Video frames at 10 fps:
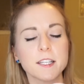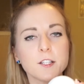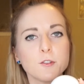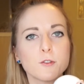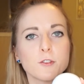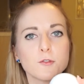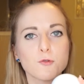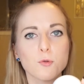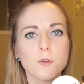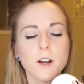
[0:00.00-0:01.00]
in your
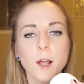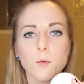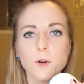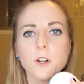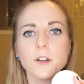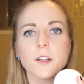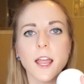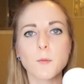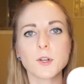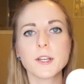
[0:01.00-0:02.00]
drawer at work,
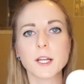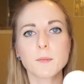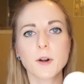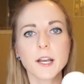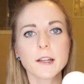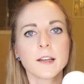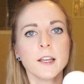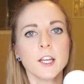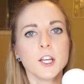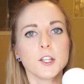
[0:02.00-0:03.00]
and when you take a break,
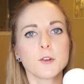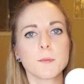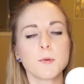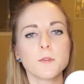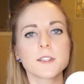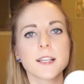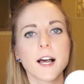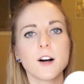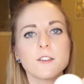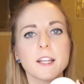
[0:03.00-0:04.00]
you can pull this
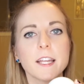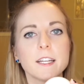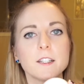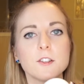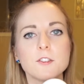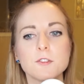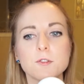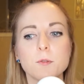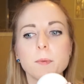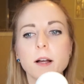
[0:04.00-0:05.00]
out and
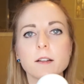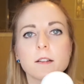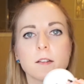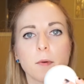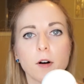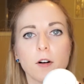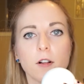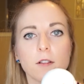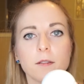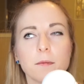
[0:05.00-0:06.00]
do butt to
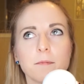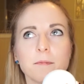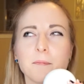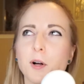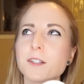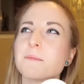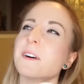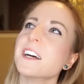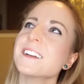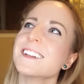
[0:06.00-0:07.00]
ball, ball to
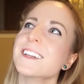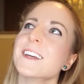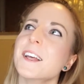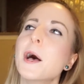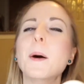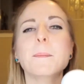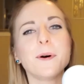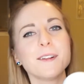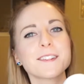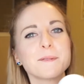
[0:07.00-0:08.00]
butt,
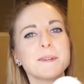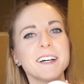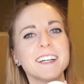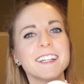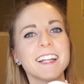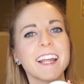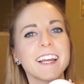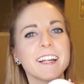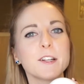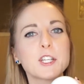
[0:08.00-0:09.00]
ball to butt,
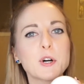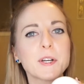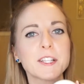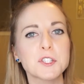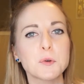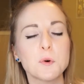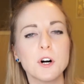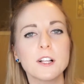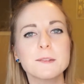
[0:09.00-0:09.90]
and go against the wall.